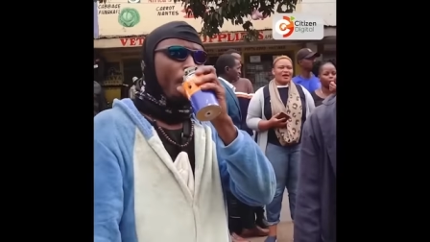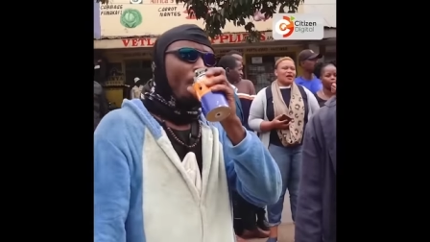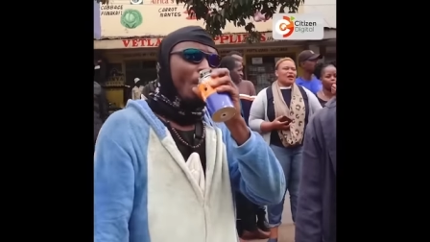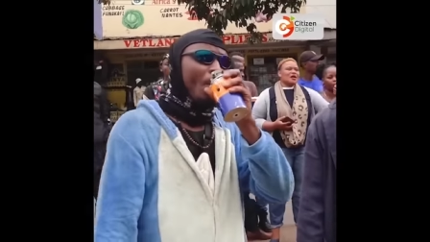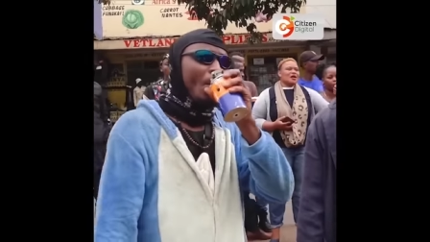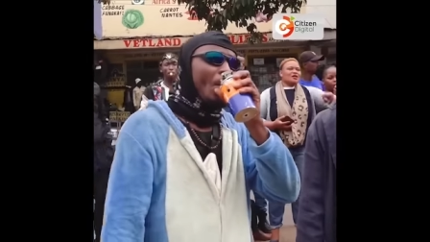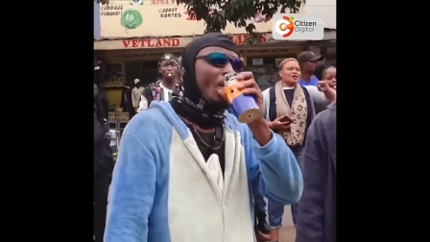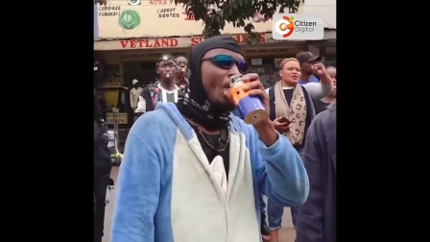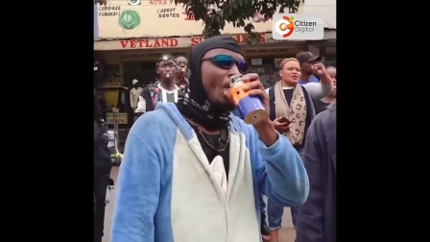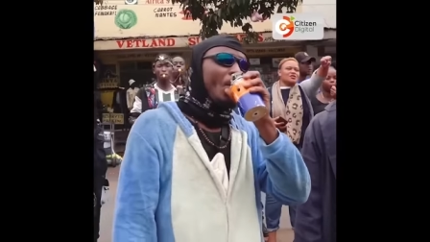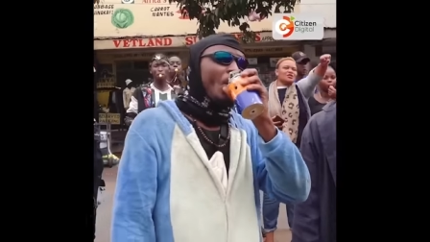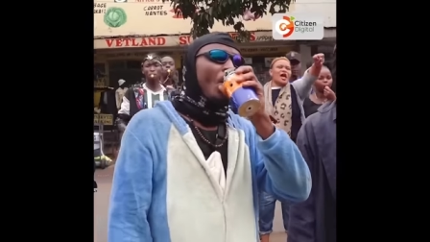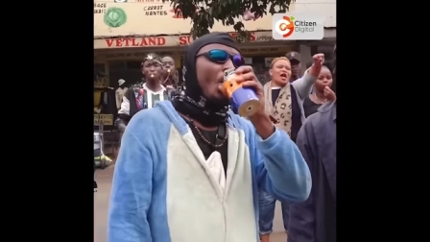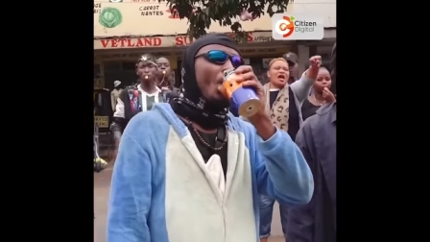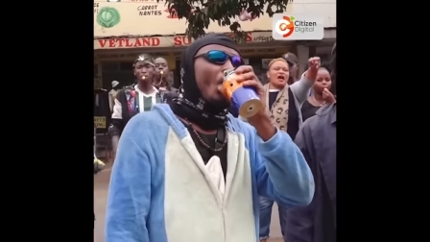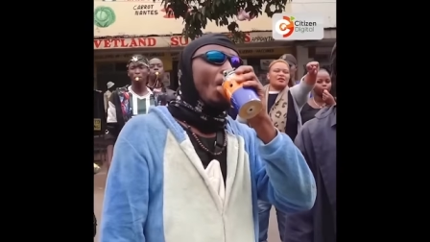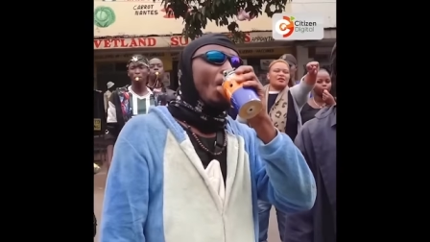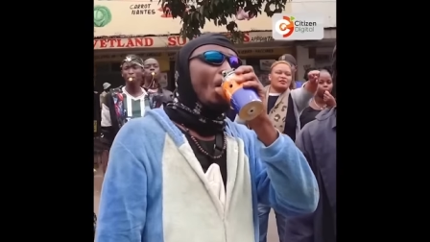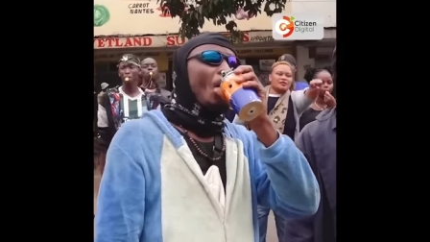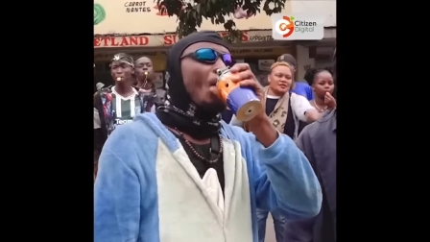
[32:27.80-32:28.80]
on class
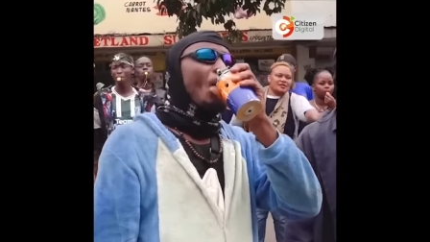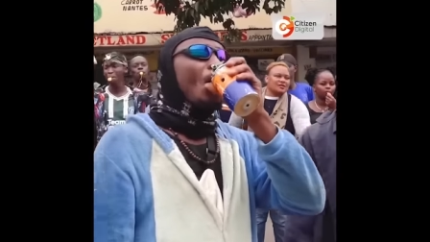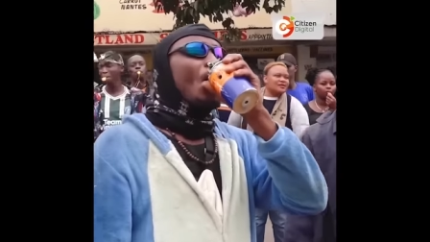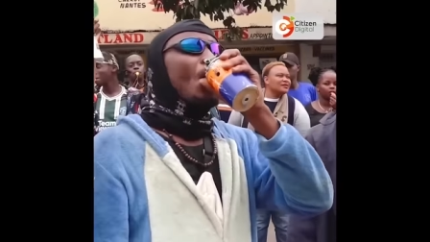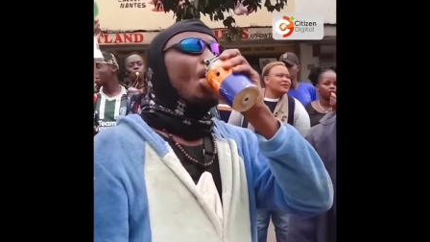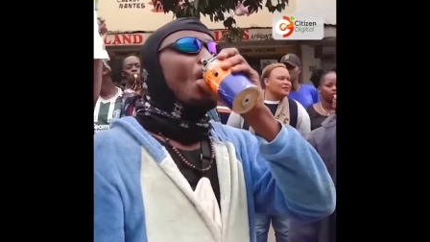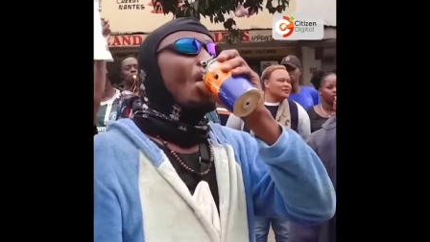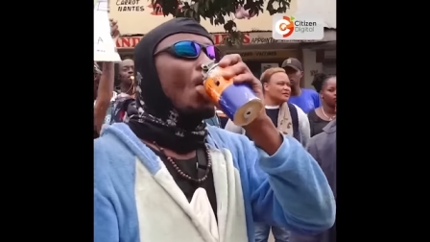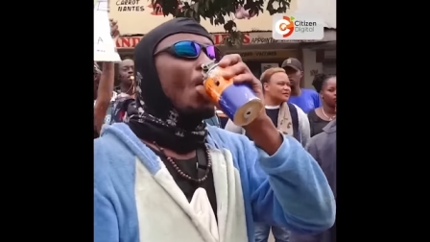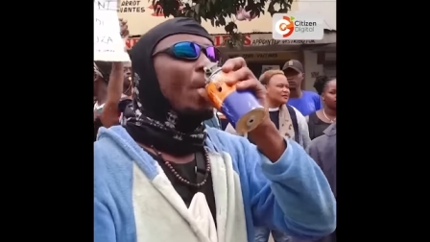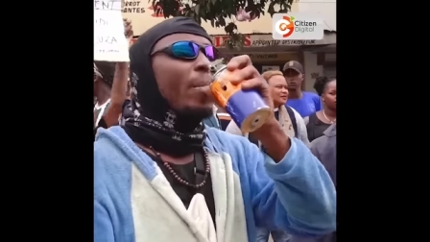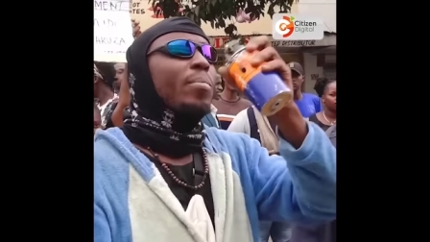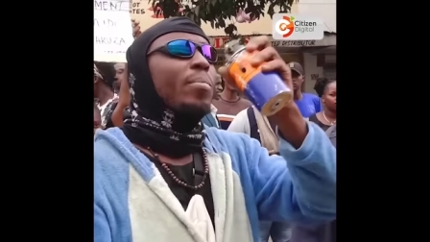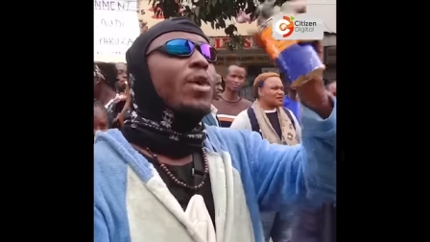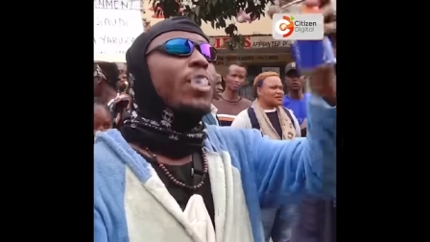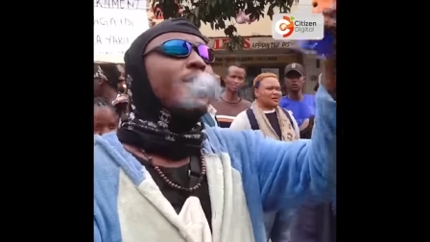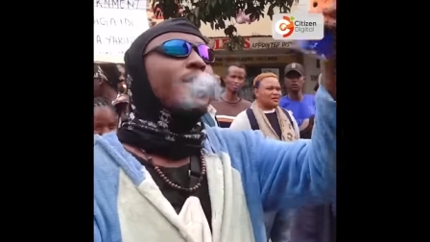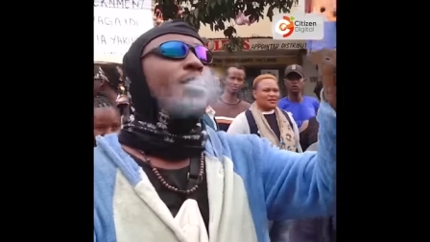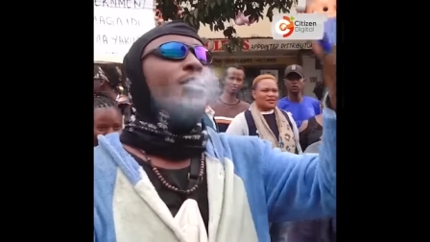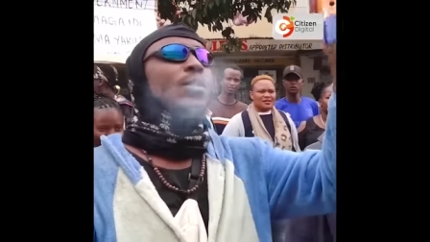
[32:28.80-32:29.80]
background,
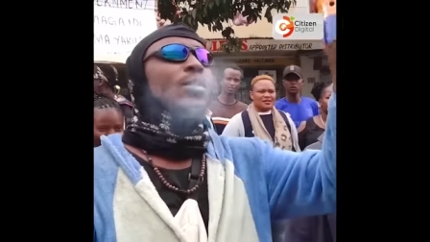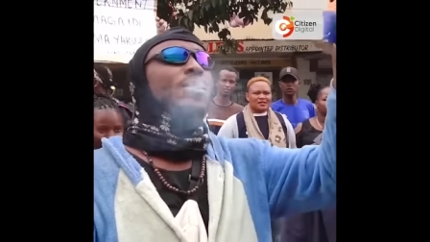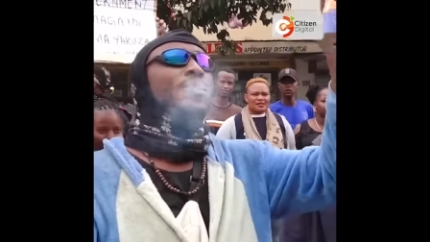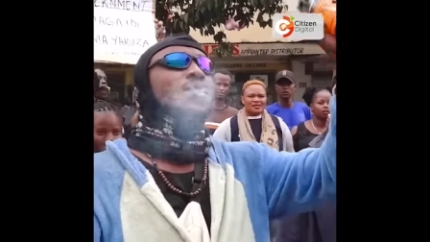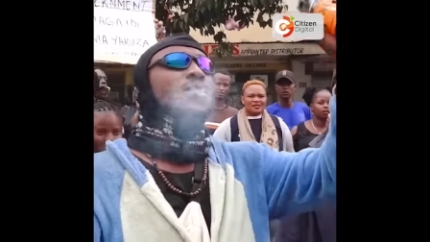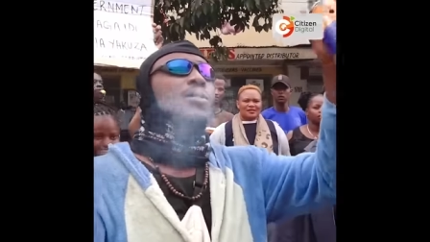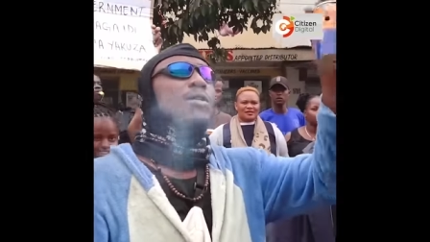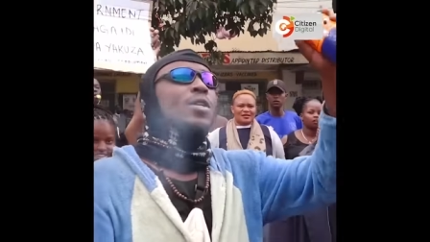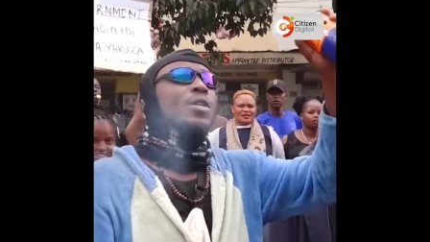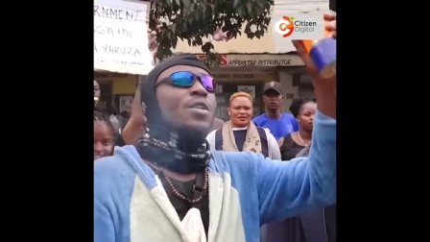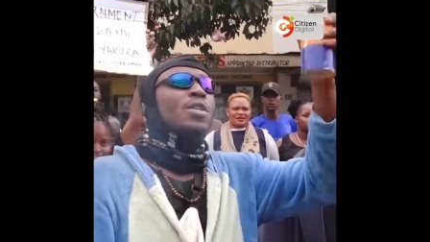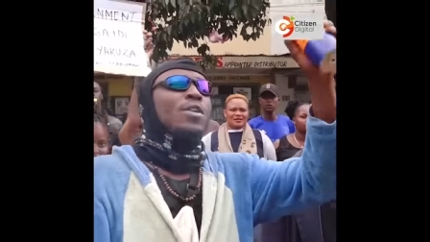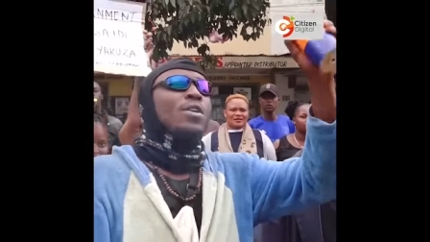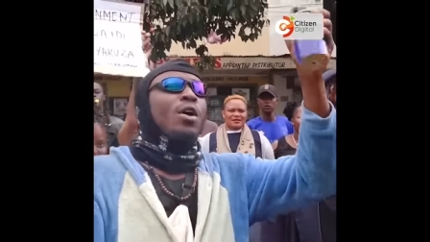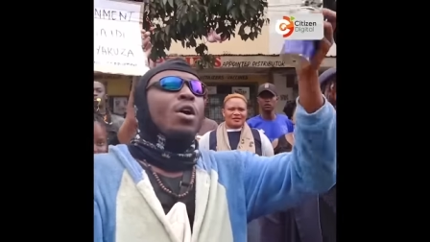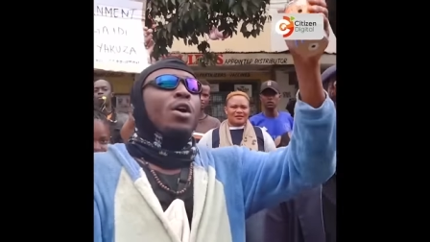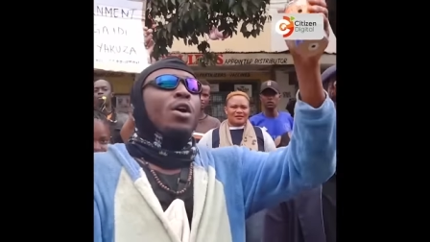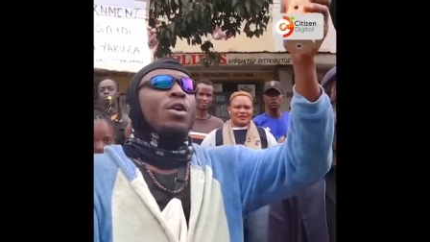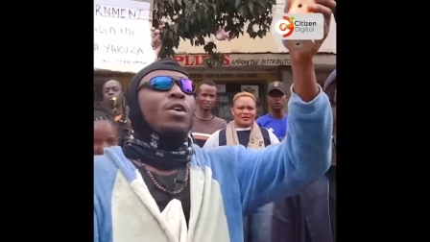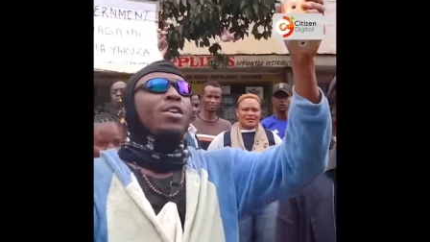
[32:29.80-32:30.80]
culture, etc.,
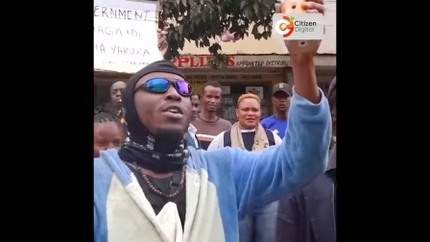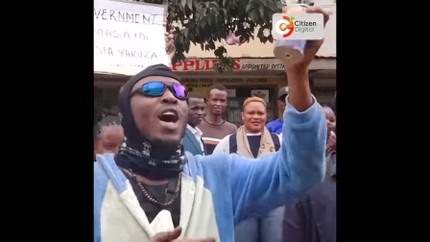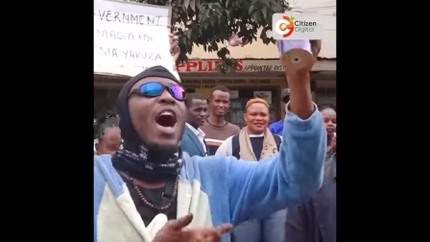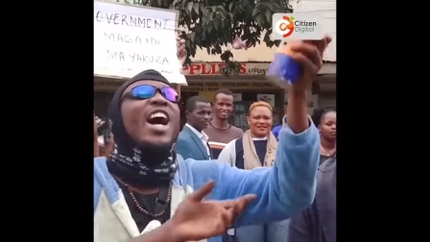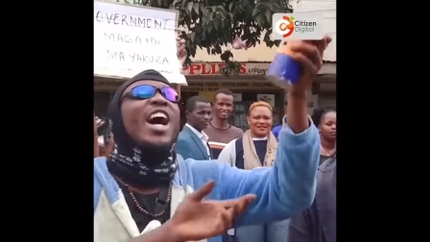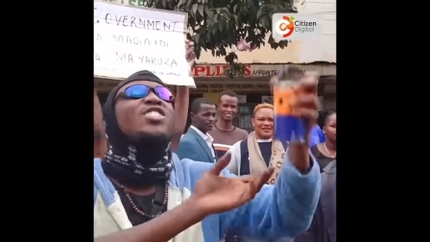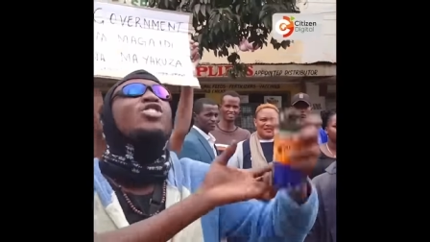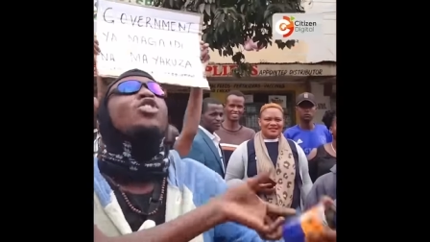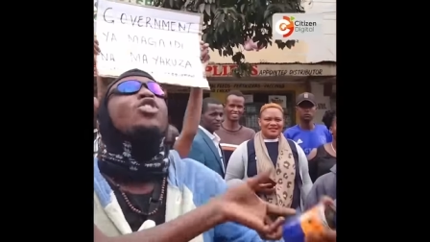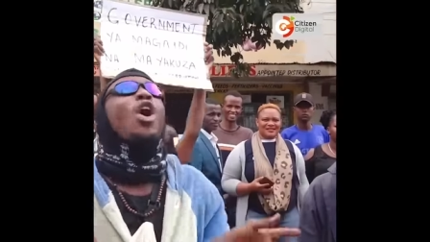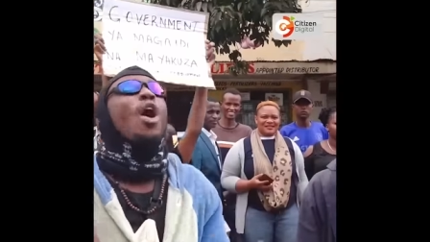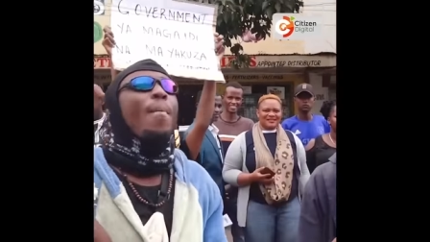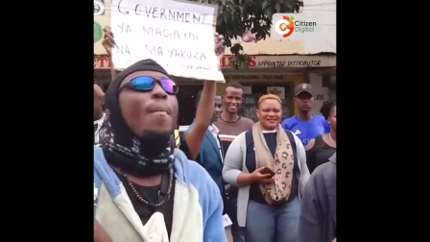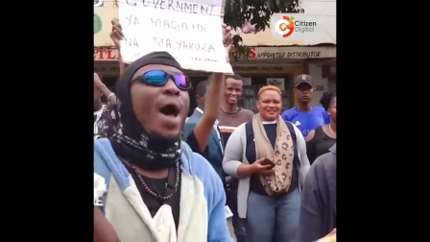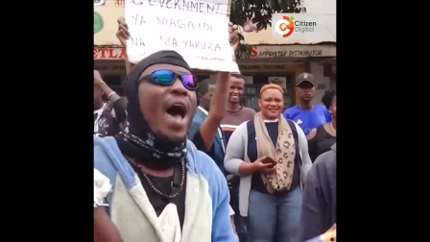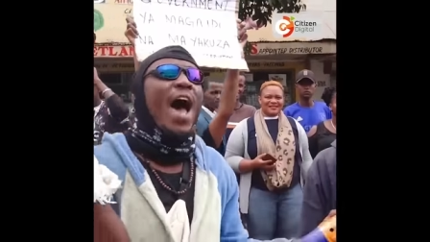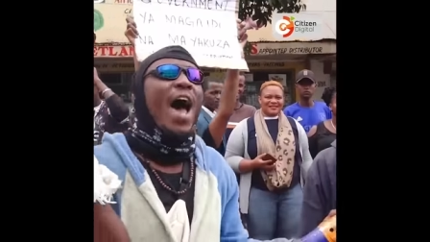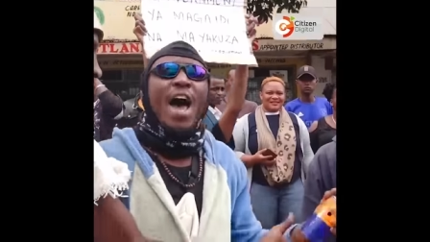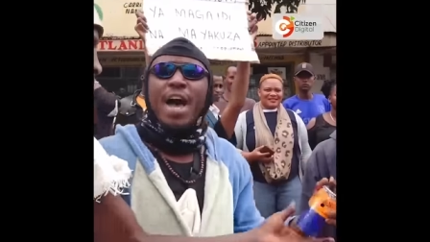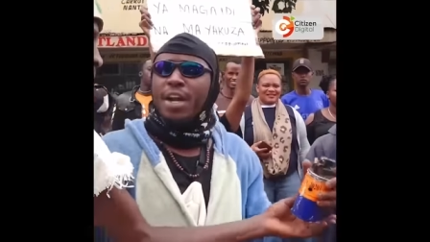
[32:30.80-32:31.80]
etc.
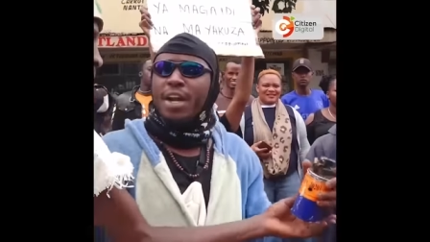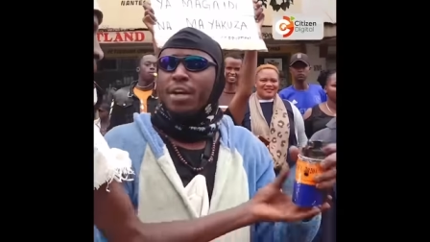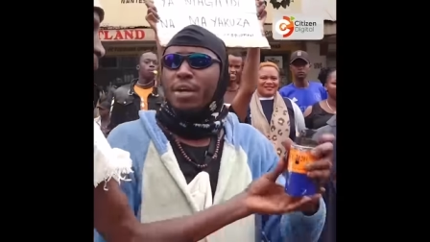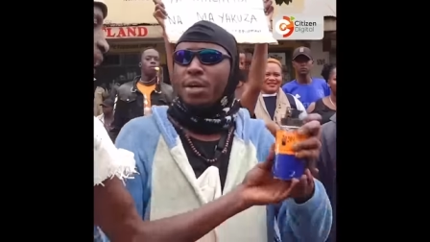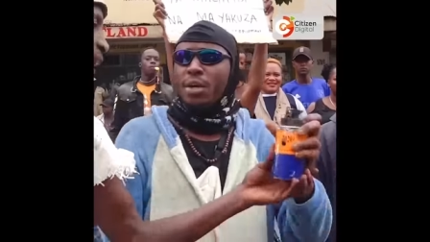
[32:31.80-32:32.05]
Kenya's Gen